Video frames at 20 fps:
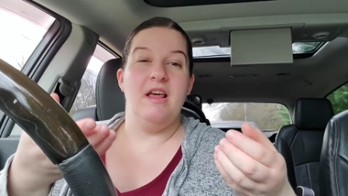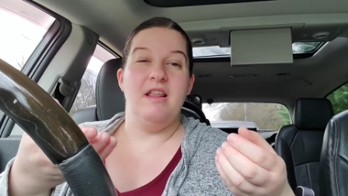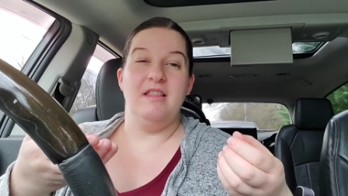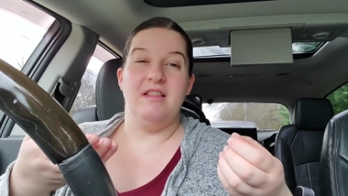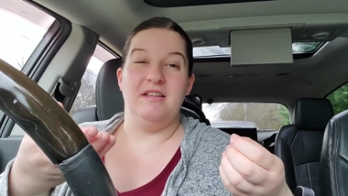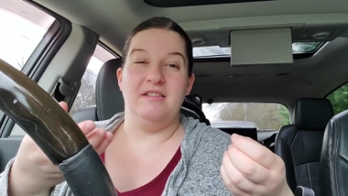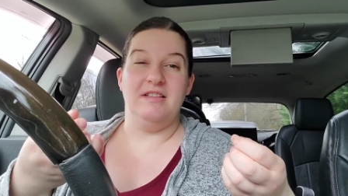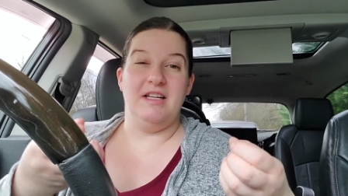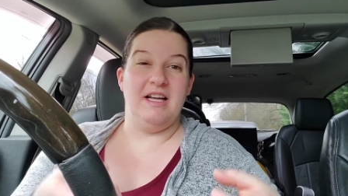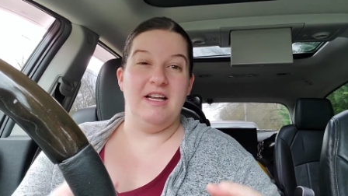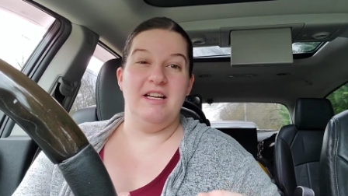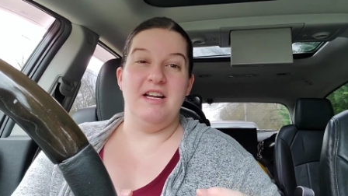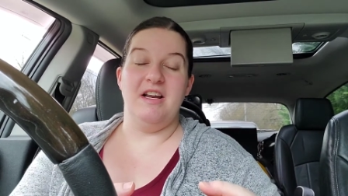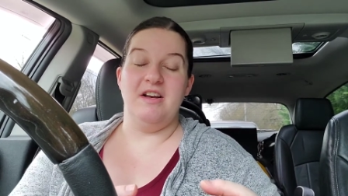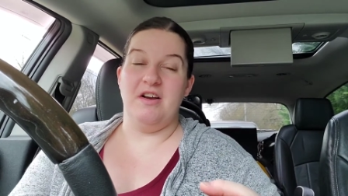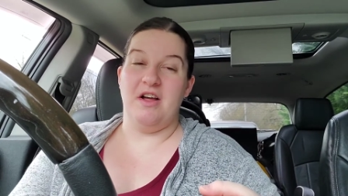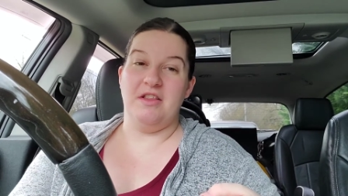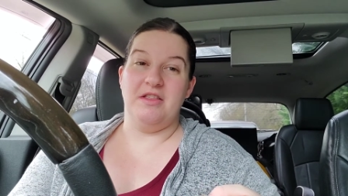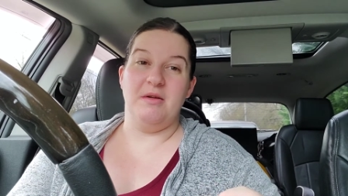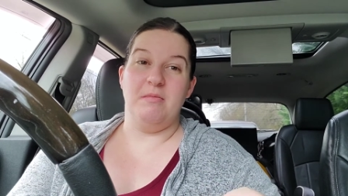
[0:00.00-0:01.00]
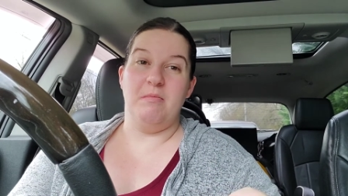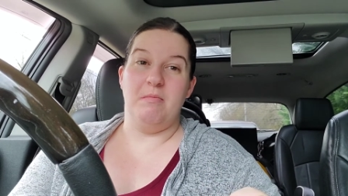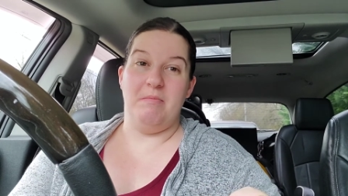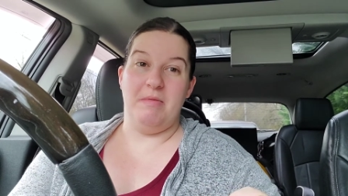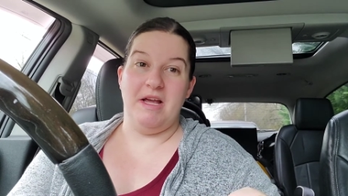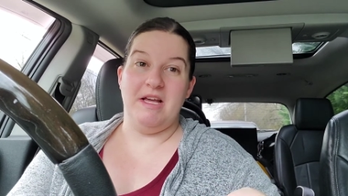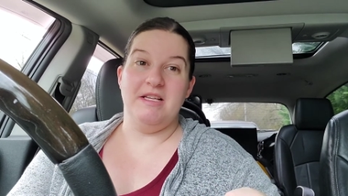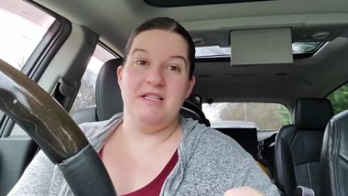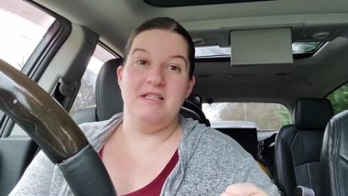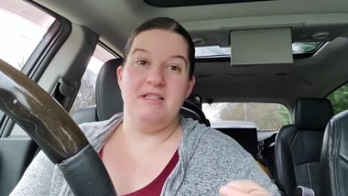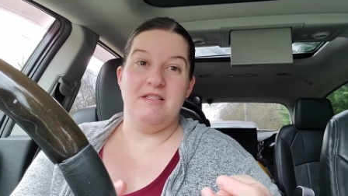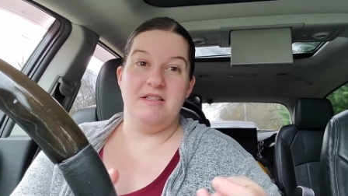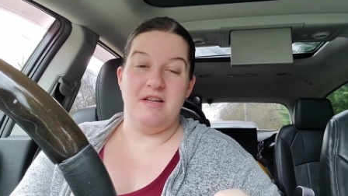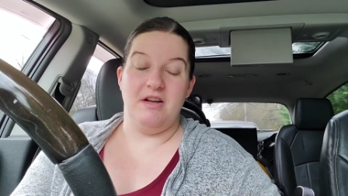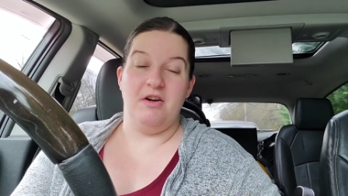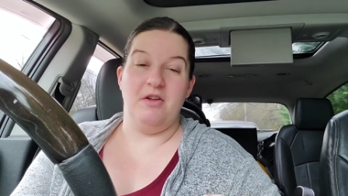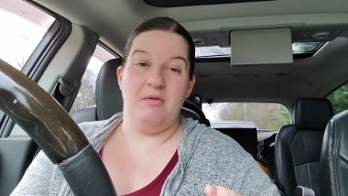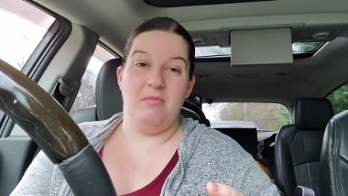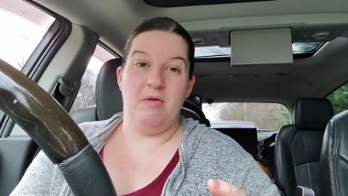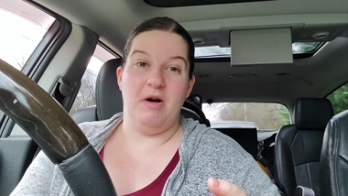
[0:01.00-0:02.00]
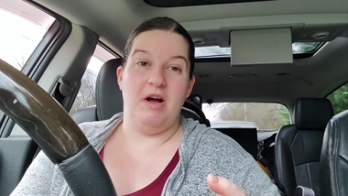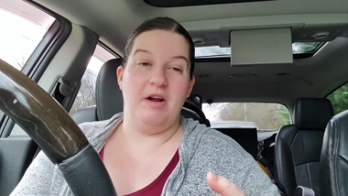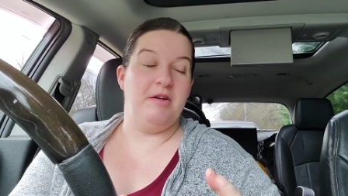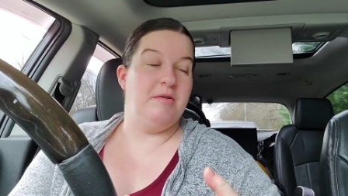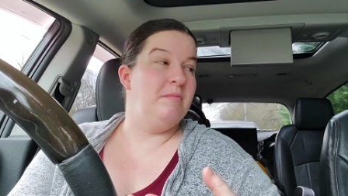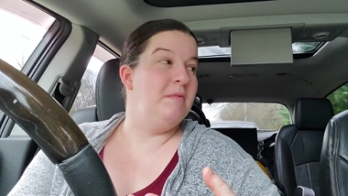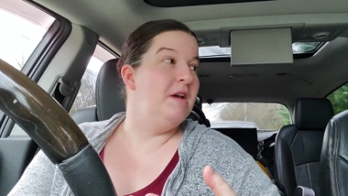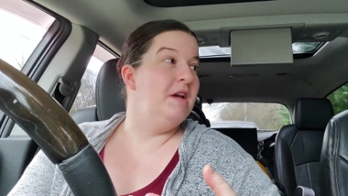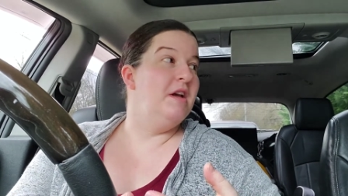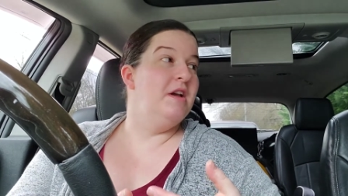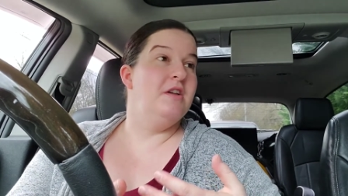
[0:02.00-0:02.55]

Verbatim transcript: the lid and not the base, you know, the bottom.